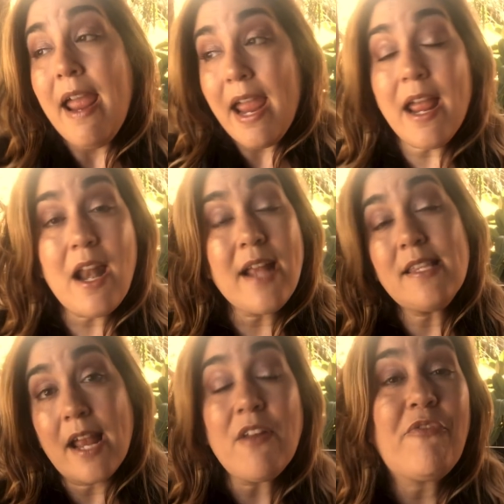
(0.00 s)
And I
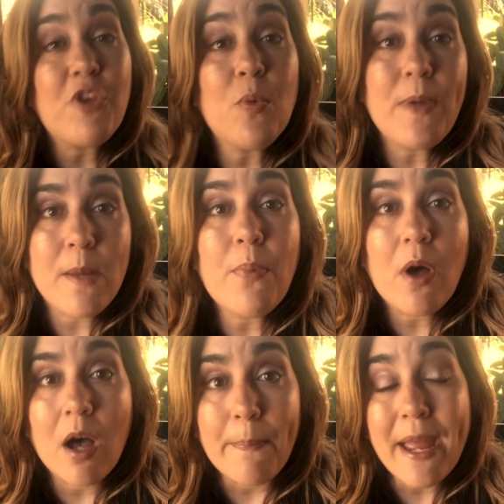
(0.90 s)
signed a few
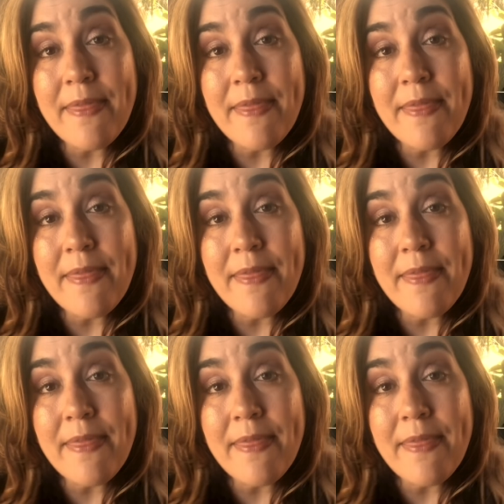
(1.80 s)
people up